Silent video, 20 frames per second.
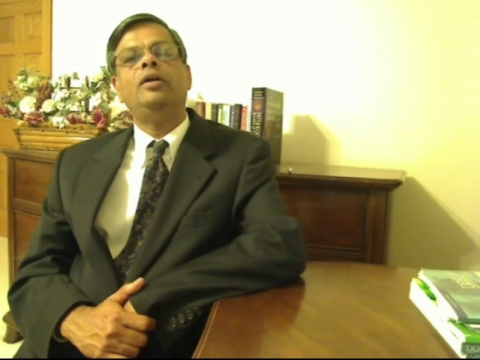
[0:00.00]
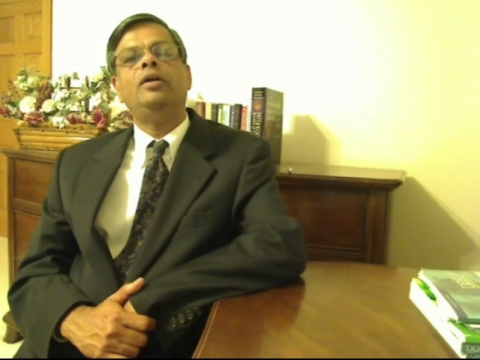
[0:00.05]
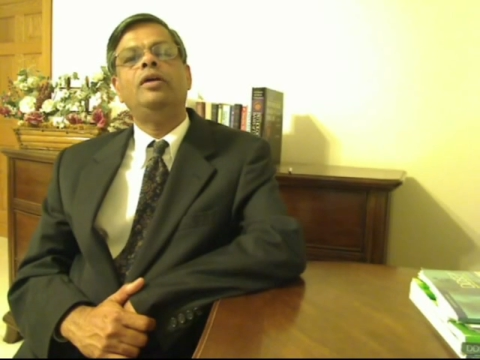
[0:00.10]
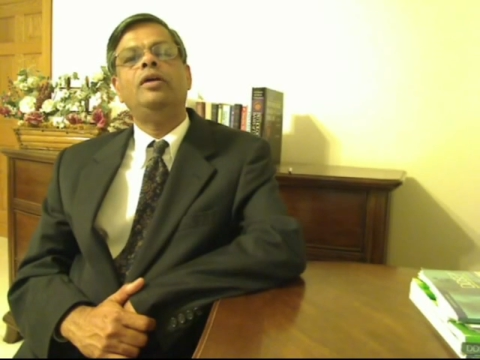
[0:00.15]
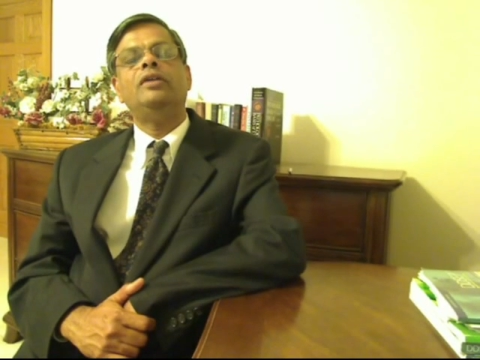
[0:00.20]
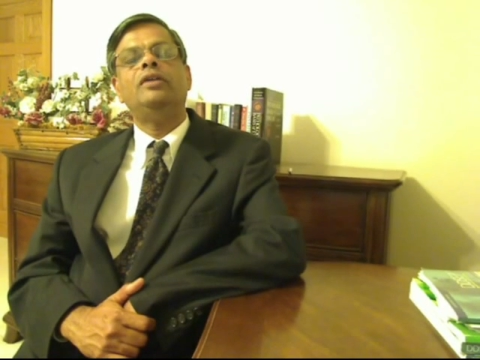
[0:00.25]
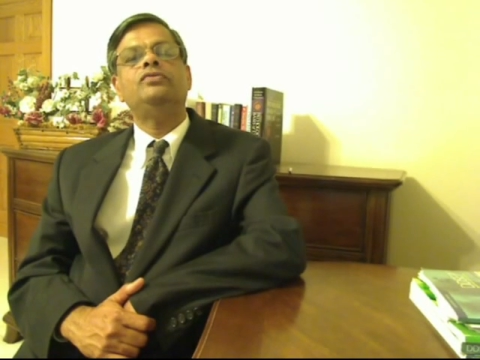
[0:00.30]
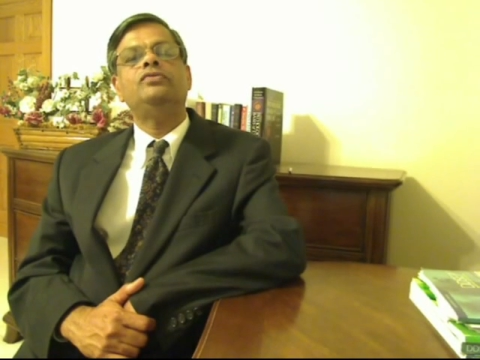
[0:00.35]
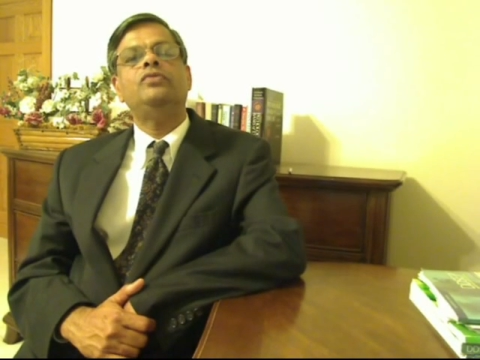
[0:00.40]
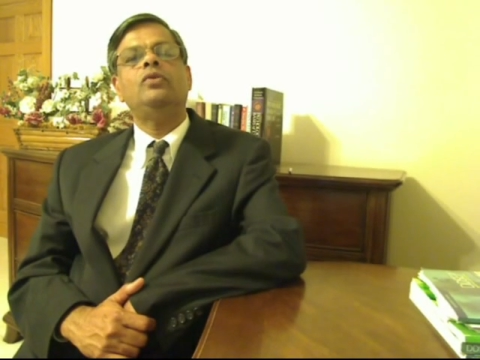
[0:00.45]
a
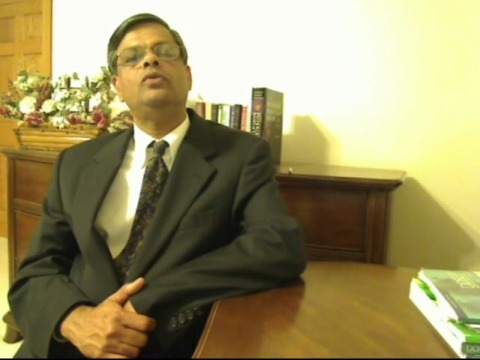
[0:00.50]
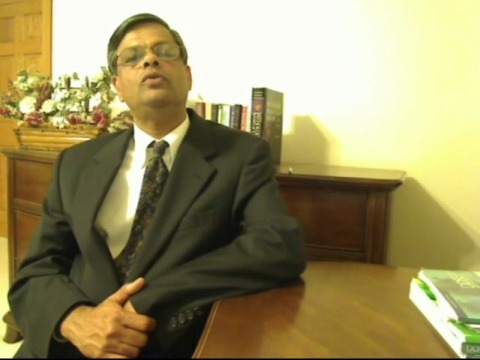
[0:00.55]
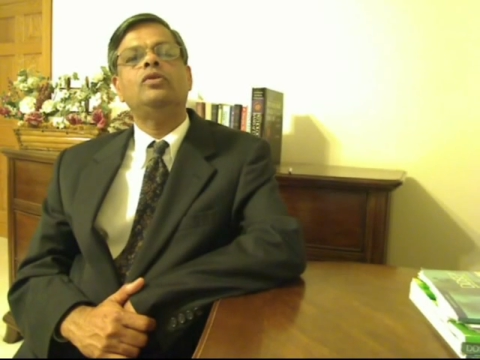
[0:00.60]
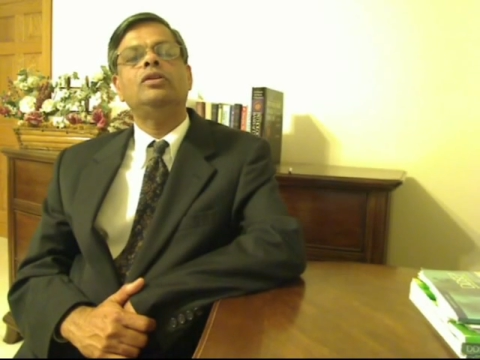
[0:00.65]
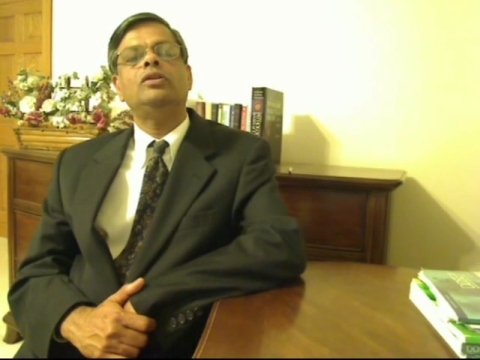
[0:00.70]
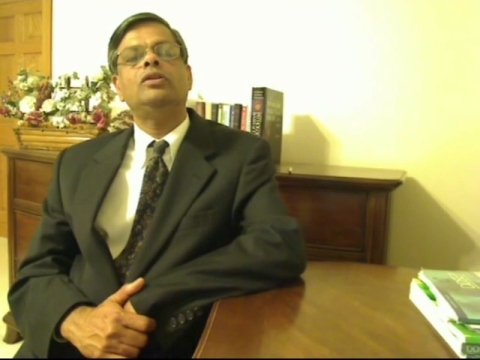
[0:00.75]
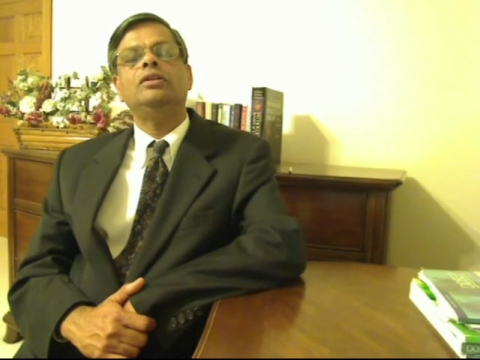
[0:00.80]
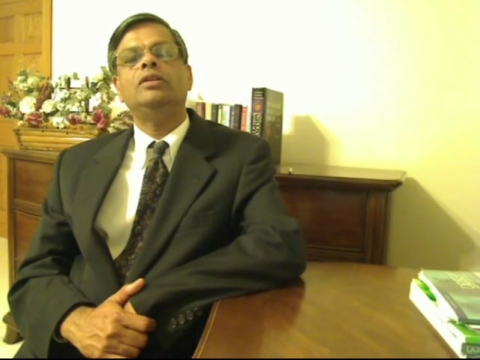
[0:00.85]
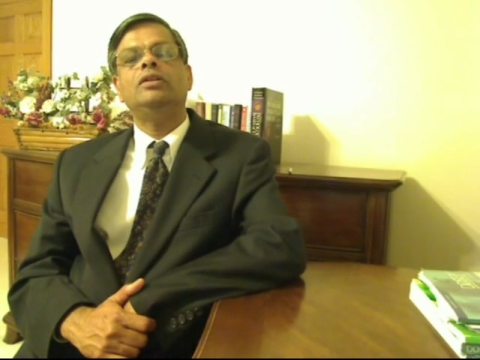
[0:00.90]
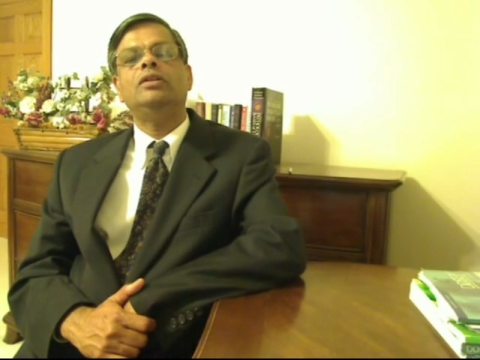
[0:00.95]
focal
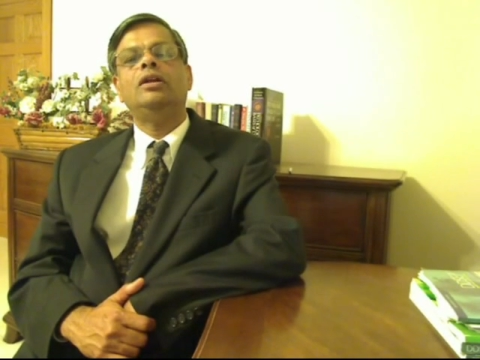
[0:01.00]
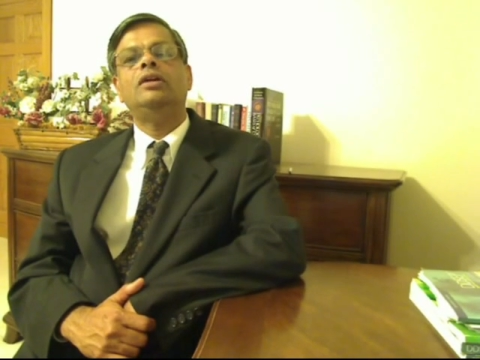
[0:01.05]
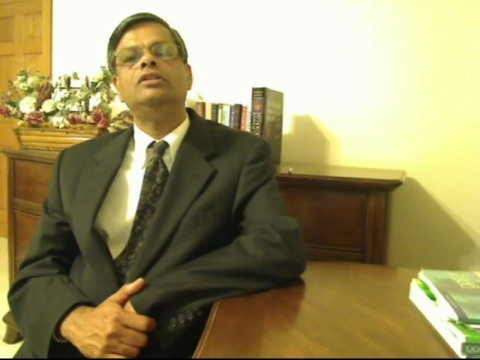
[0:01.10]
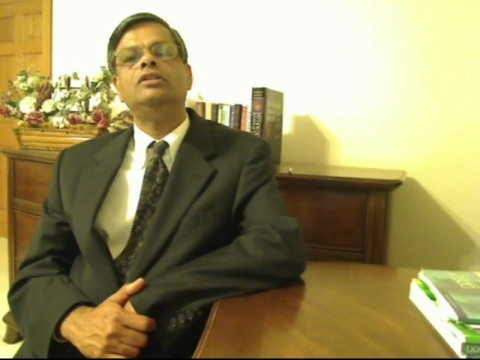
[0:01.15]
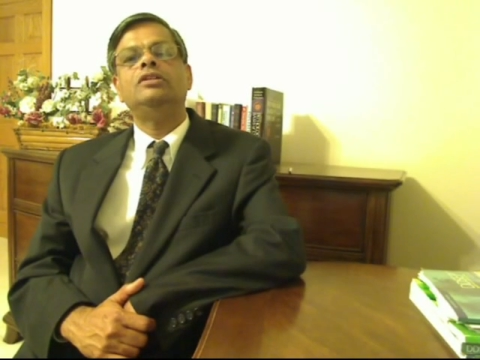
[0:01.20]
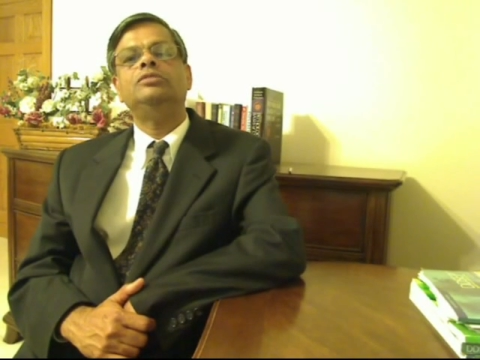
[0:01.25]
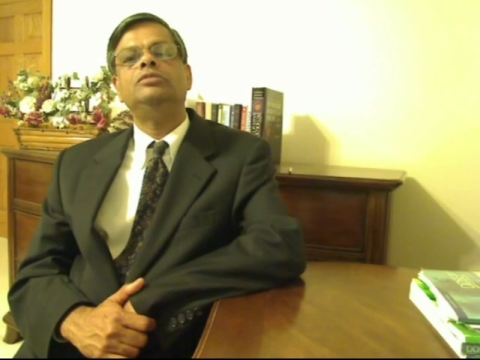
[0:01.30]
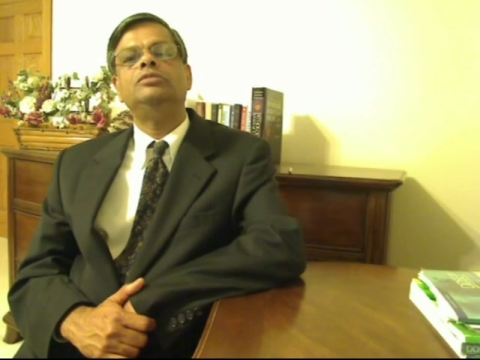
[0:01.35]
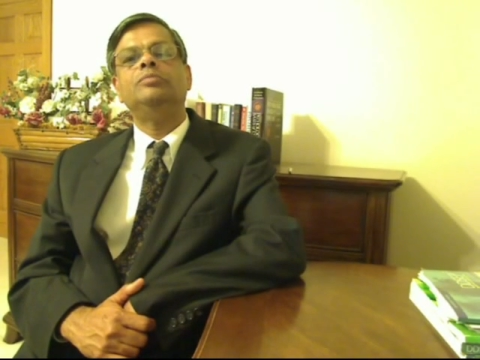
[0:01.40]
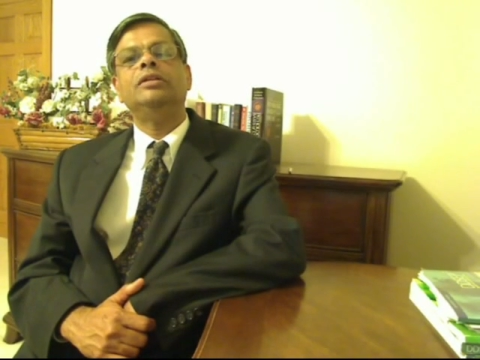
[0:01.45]

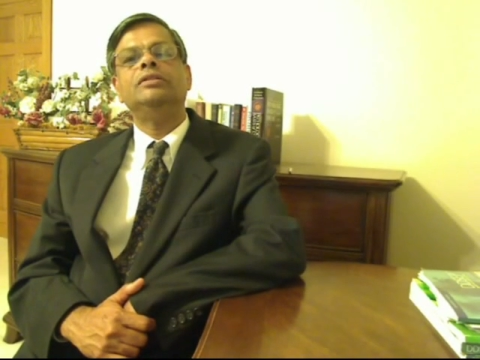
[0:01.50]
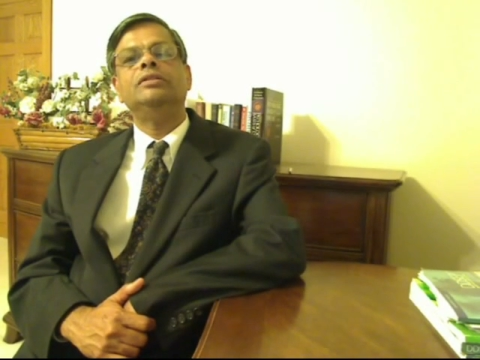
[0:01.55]
enlargement